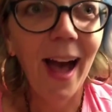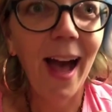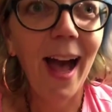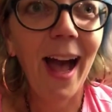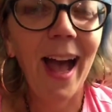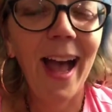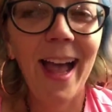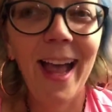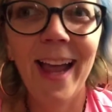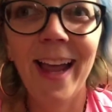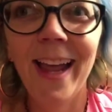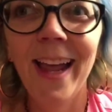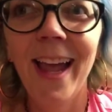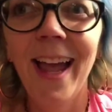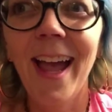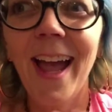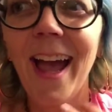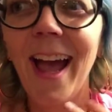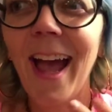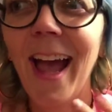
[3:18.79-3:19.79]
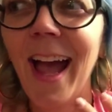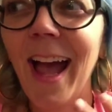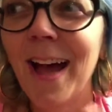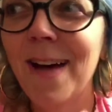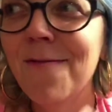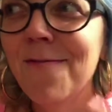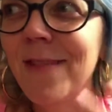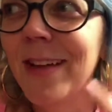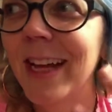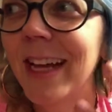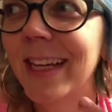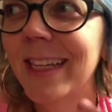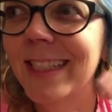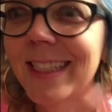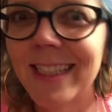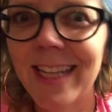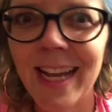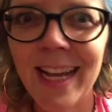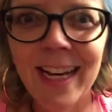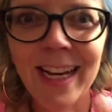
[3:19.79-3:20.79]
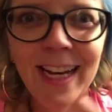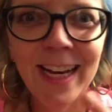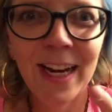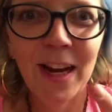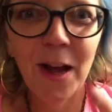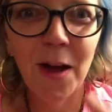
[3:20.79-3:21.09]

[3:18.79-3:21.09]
I am excited